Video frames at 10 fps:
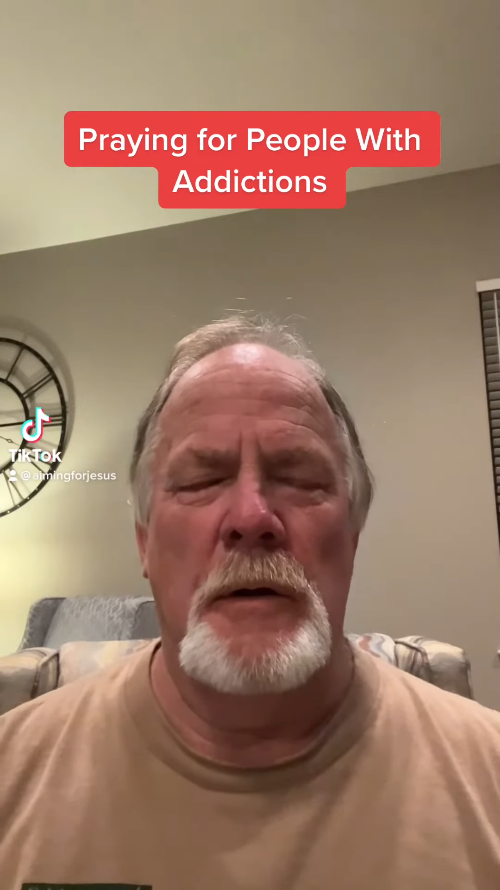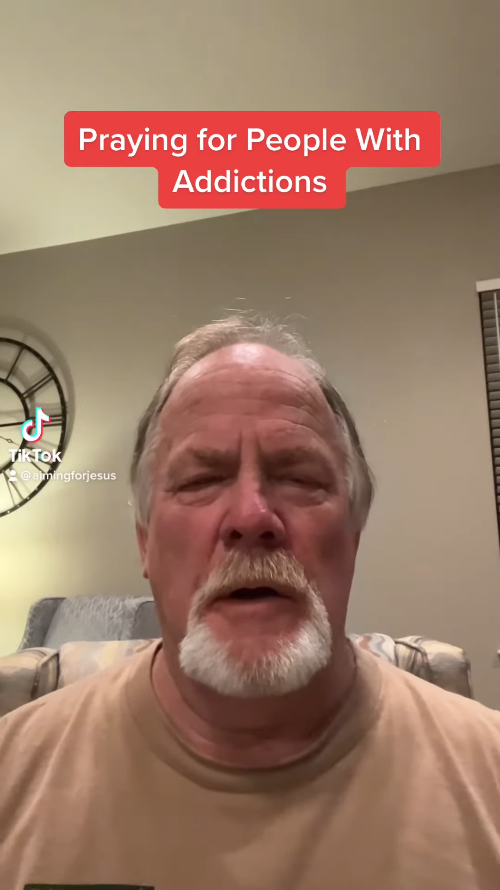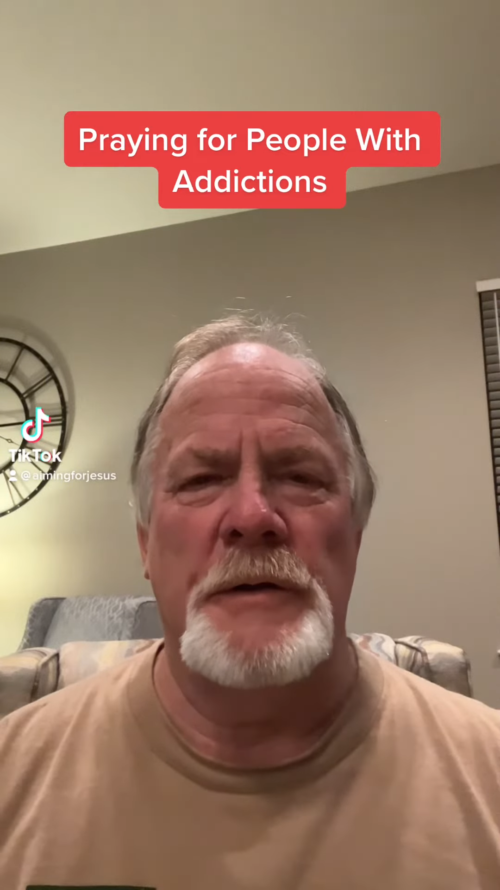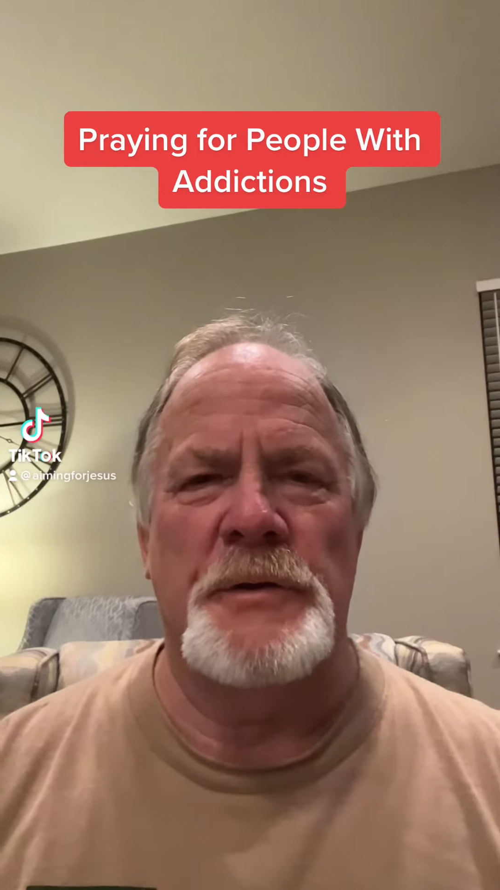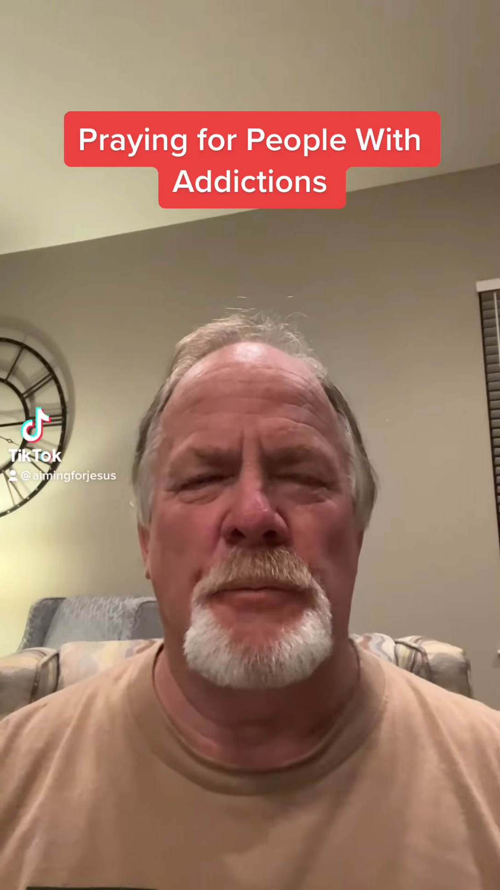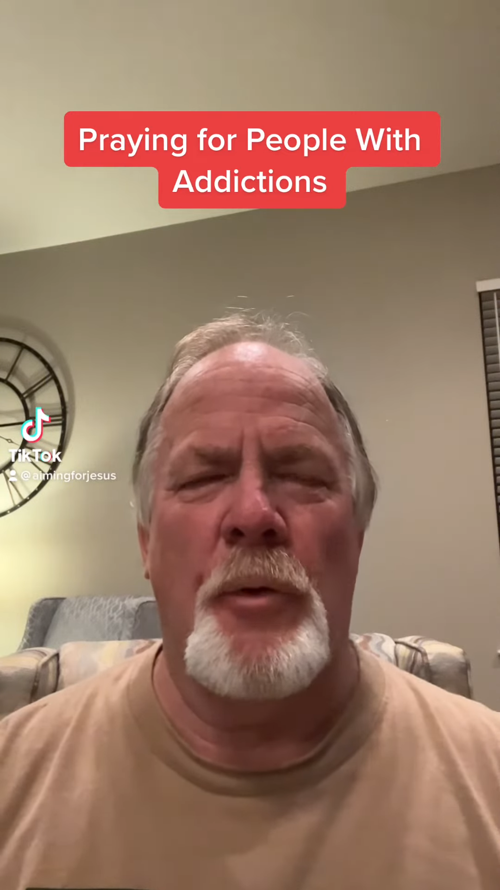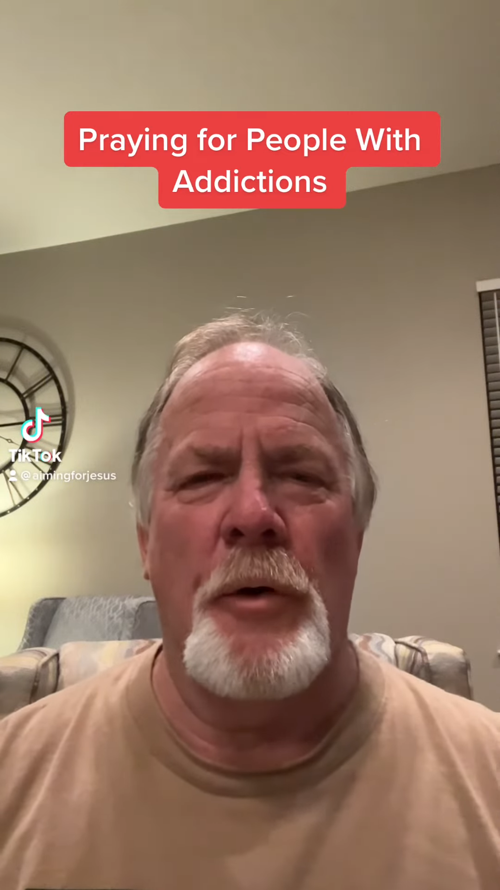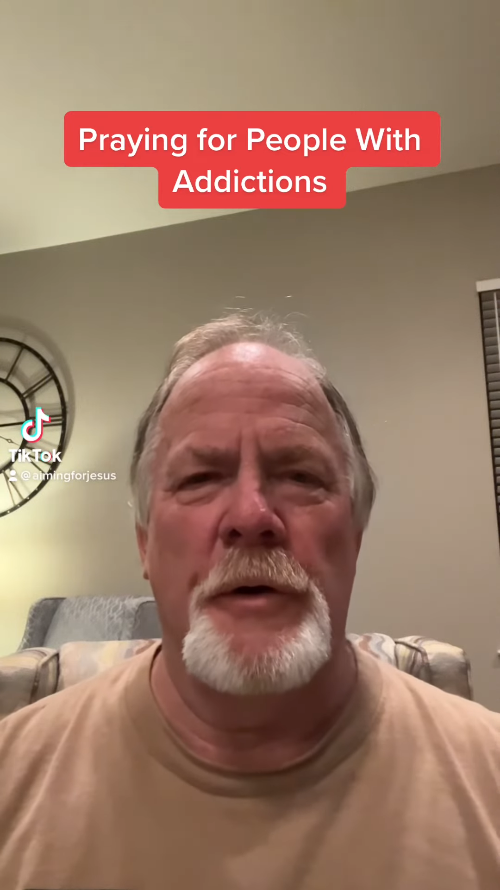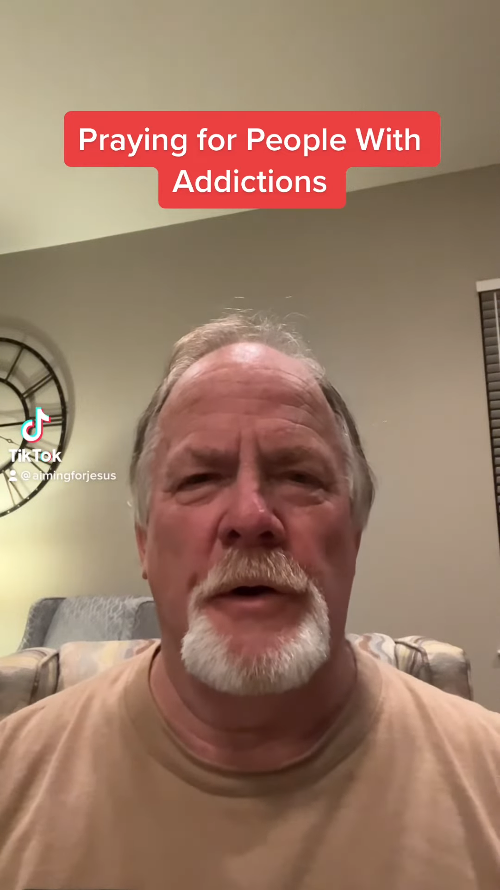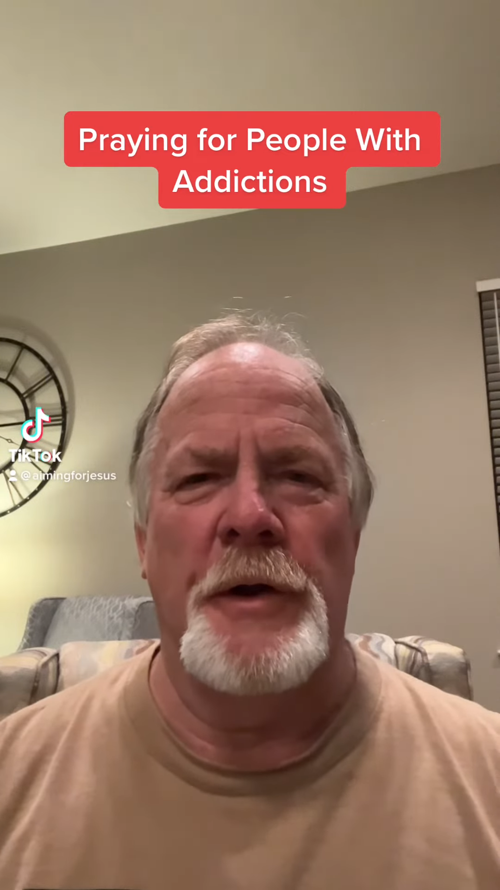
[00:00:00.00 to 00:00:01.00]
Let's
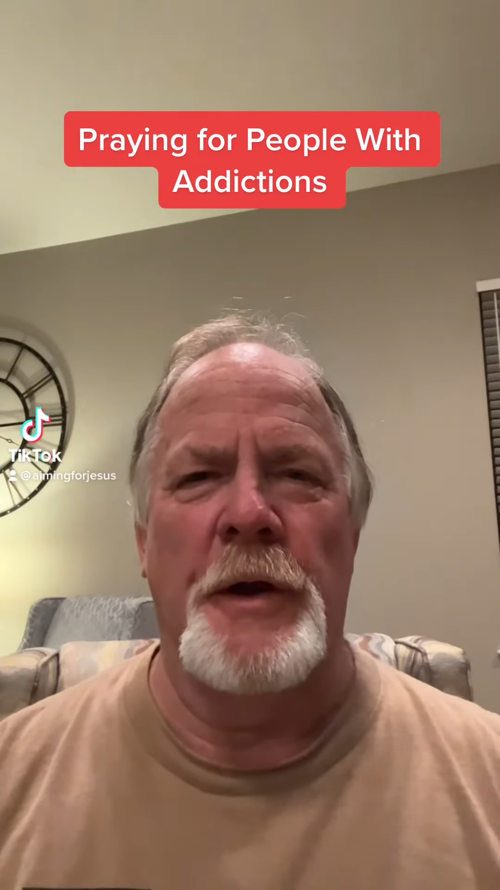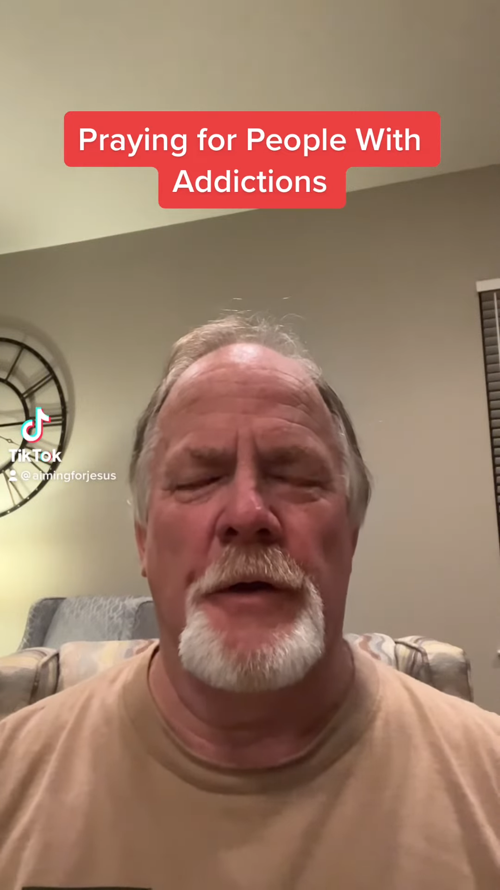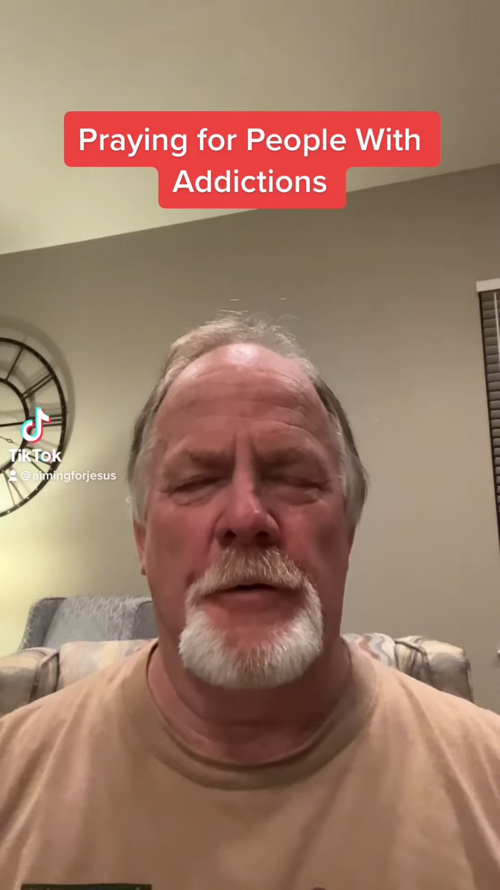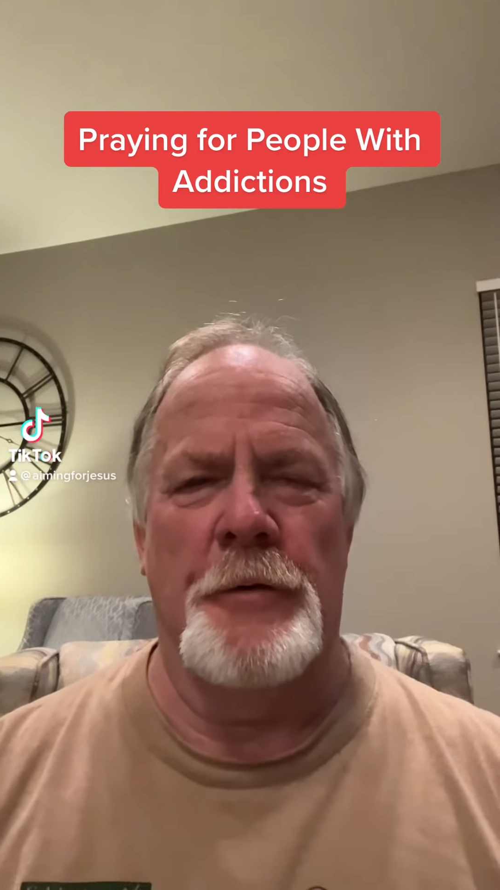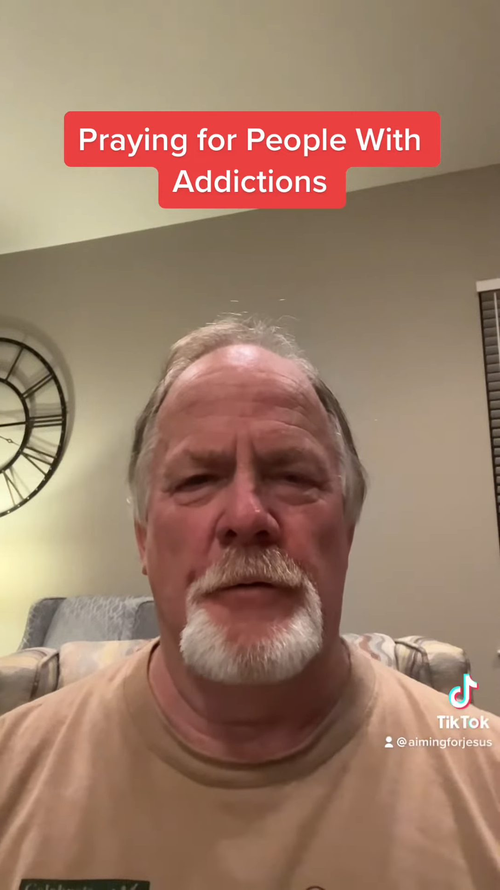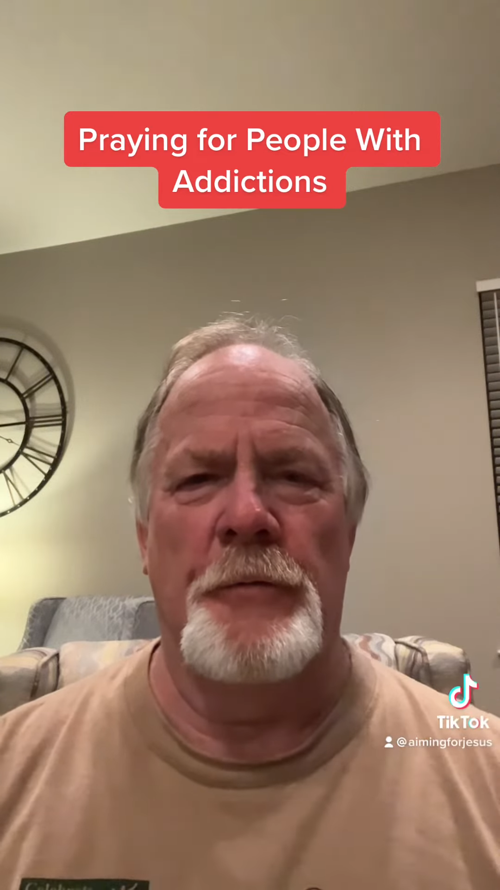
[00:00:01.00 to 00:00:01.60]
pray together